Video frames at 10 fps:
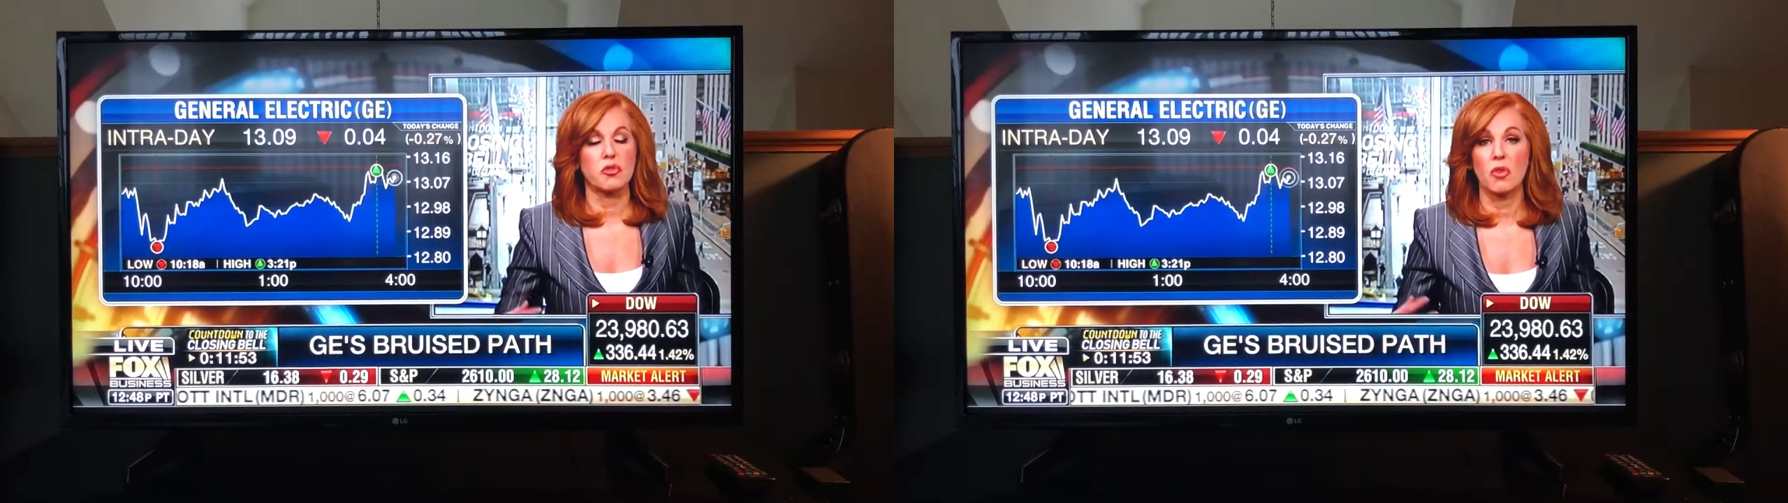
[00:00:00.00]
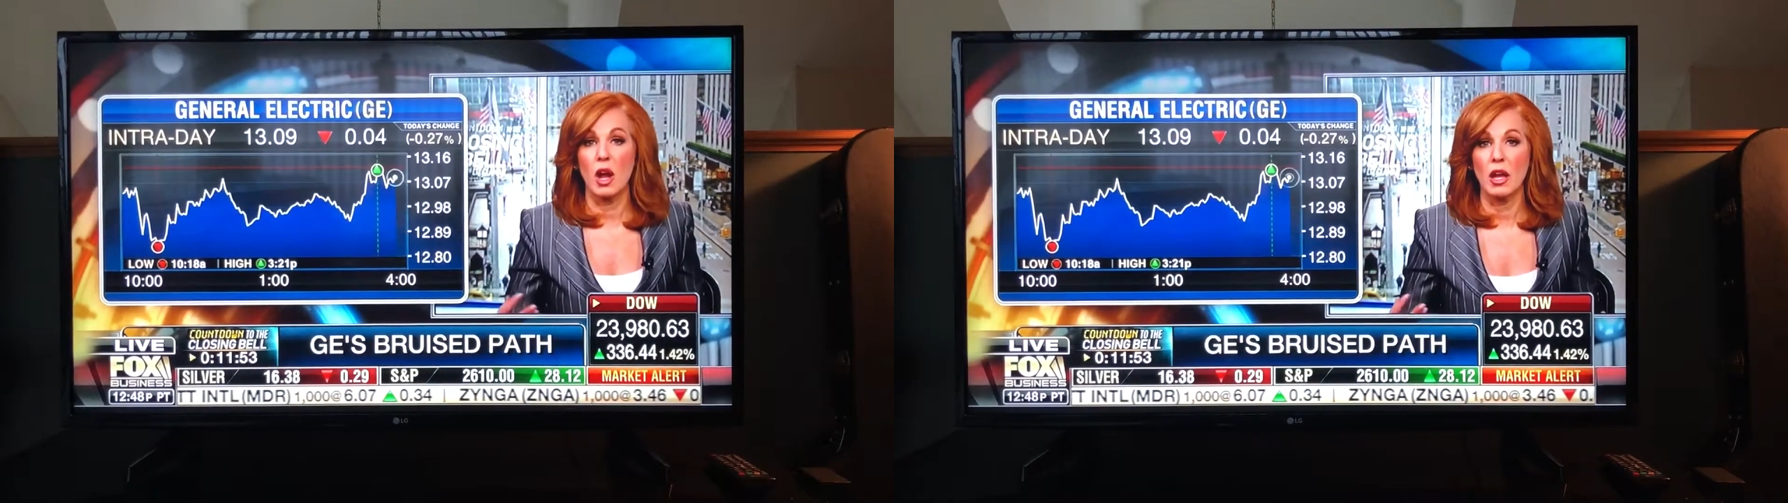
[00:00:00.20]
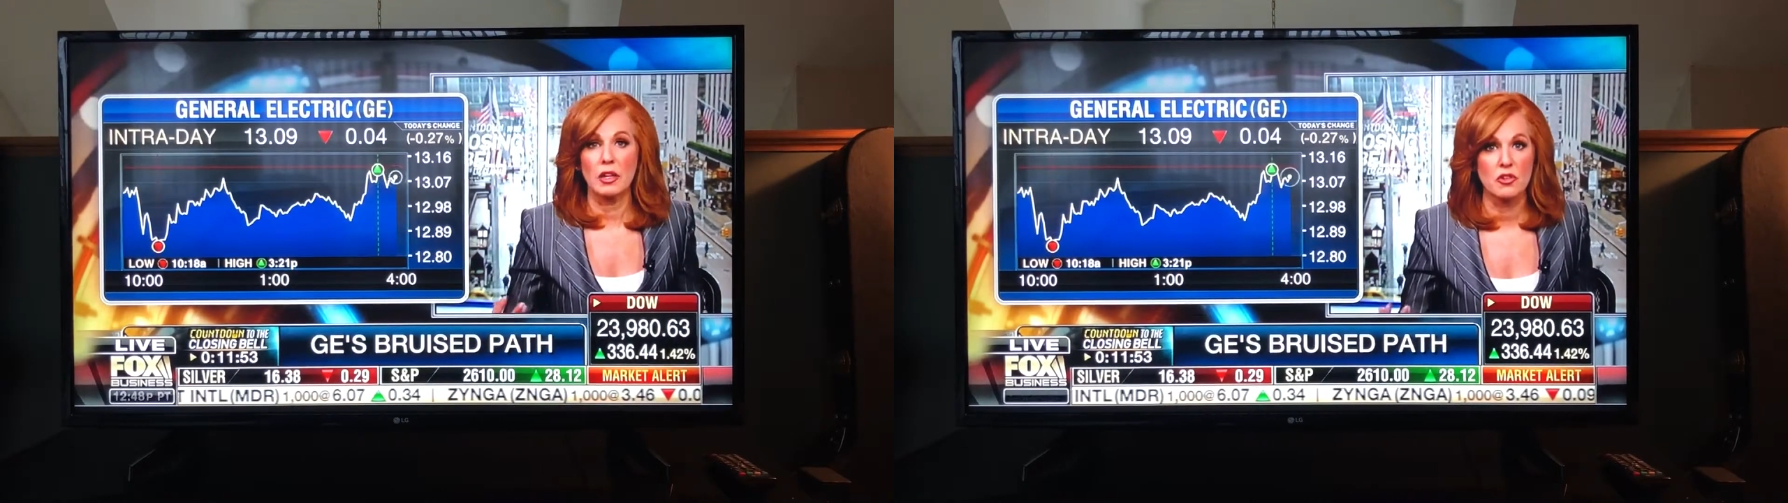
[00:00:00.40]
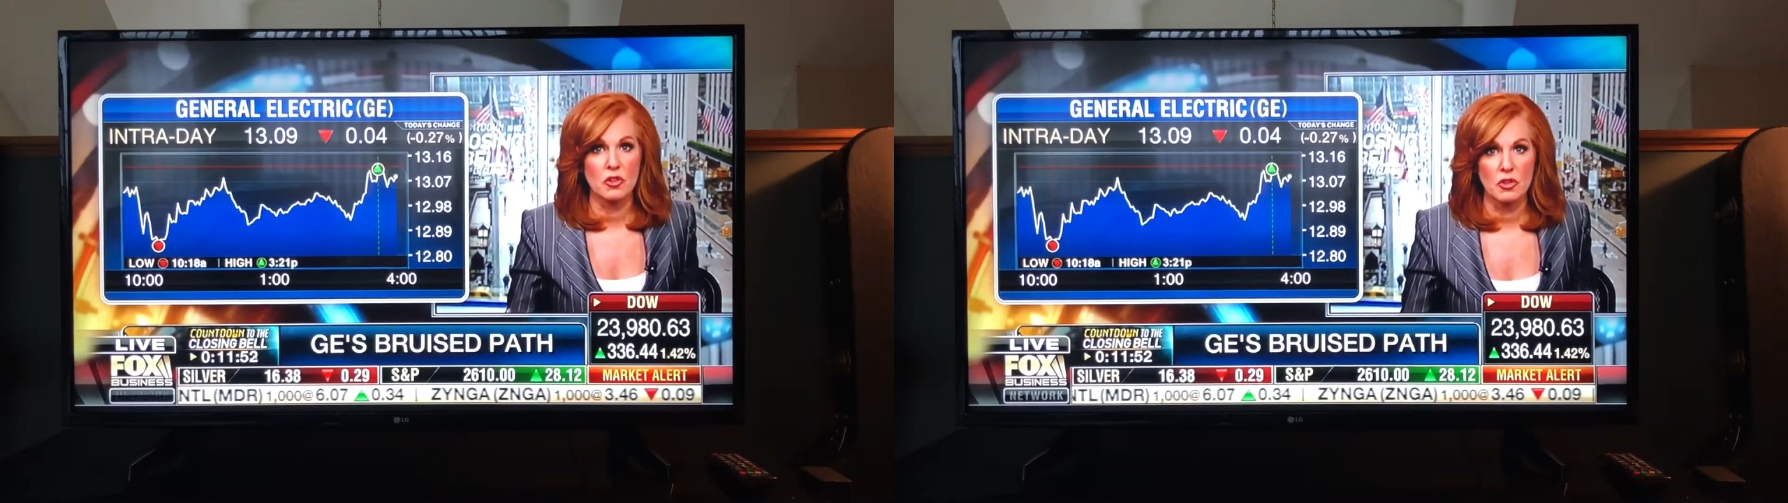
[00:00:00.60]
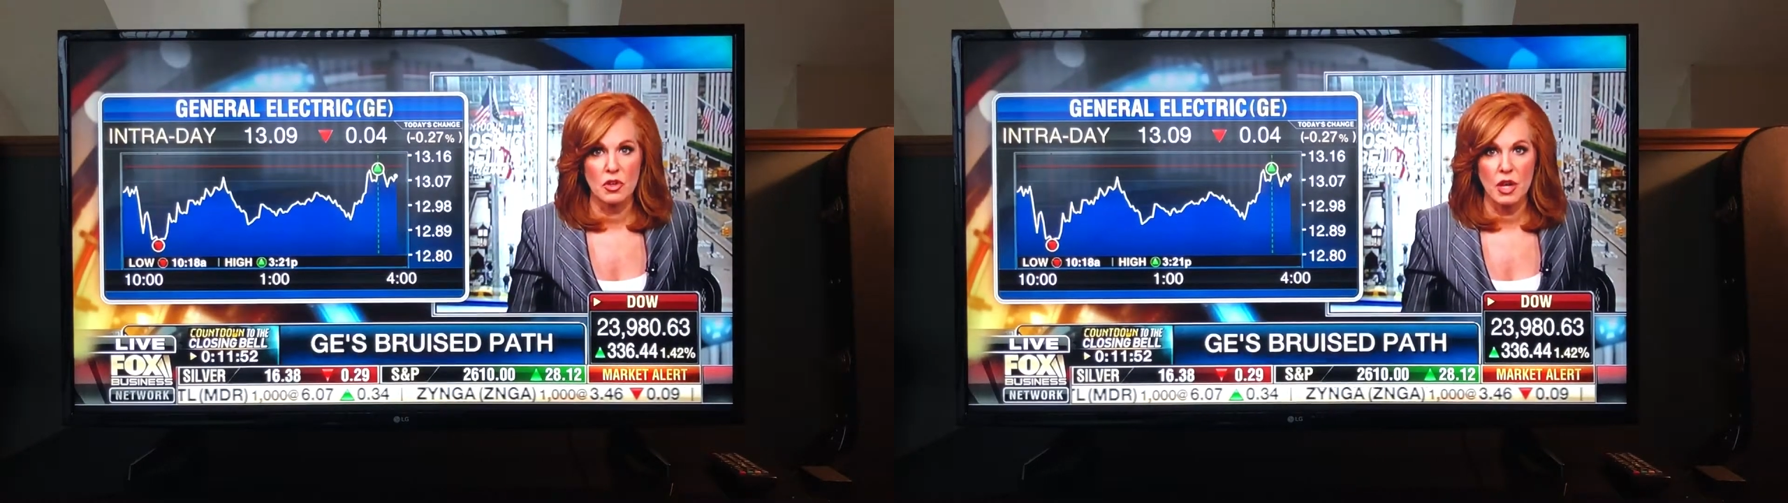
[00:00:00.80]
try and
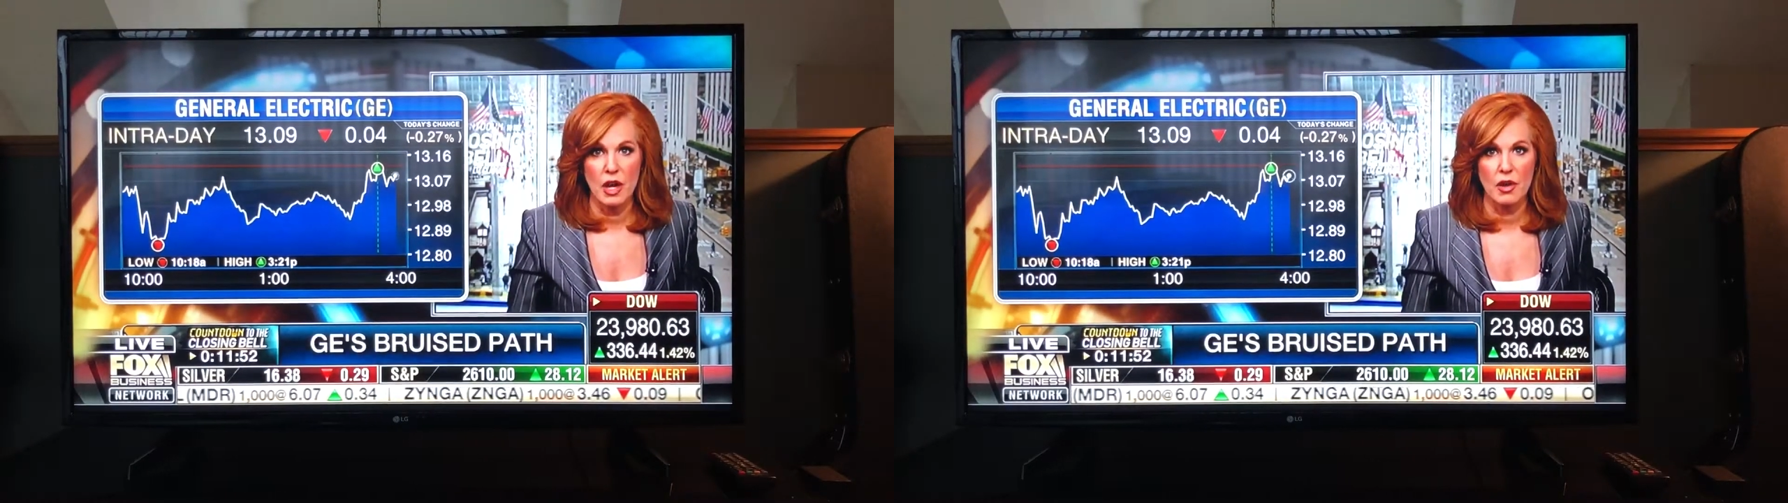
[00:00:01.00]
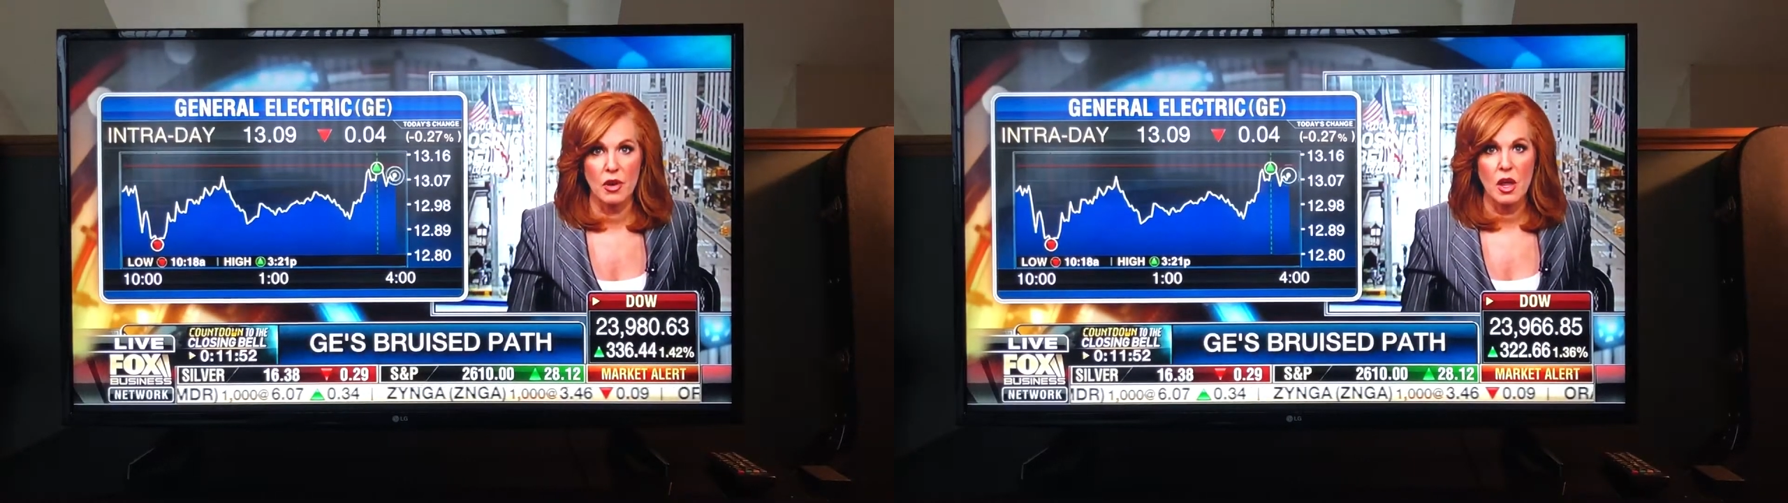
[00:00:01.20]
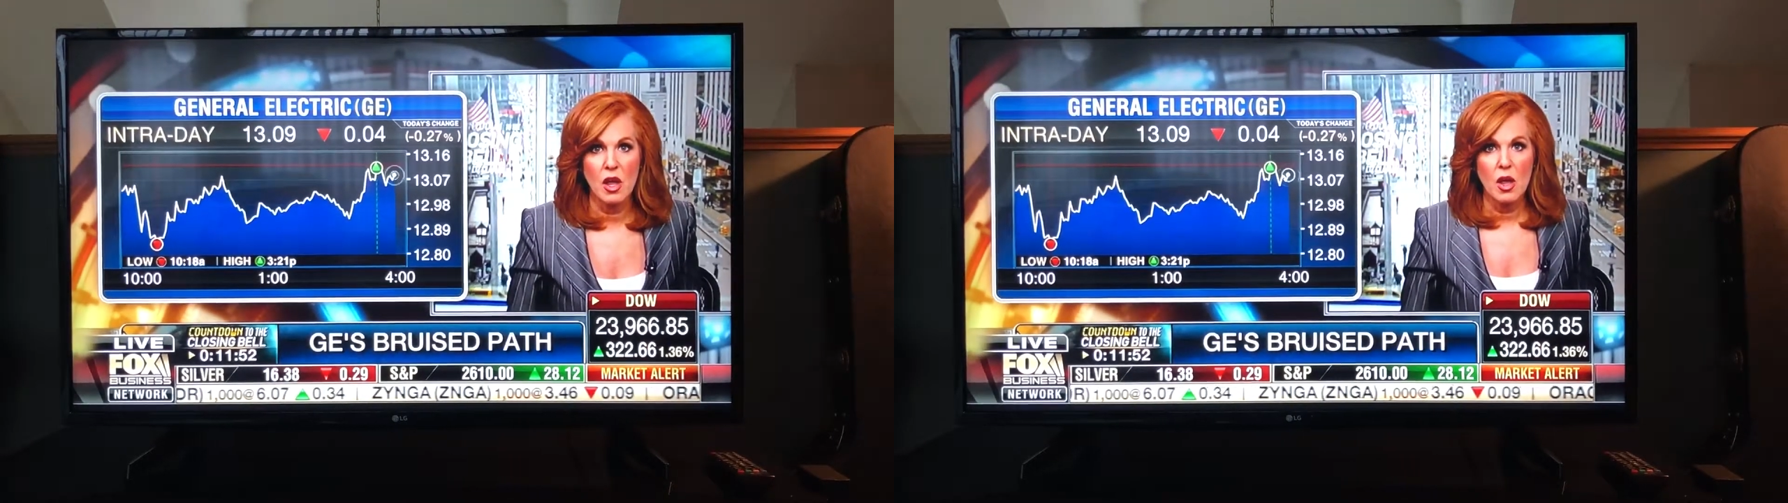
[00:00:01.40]
turn down